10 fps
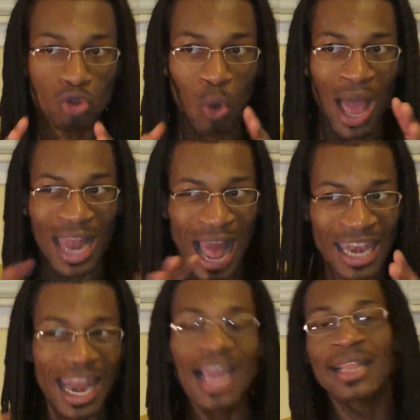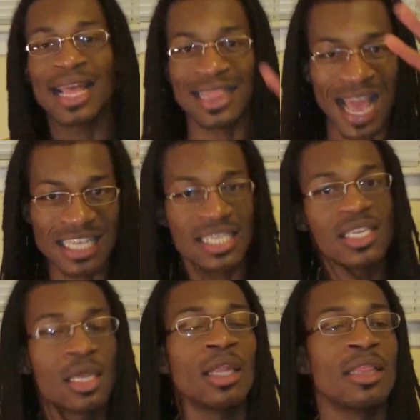So I like that that's
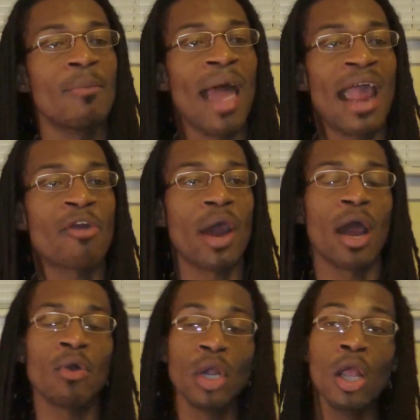still in the background.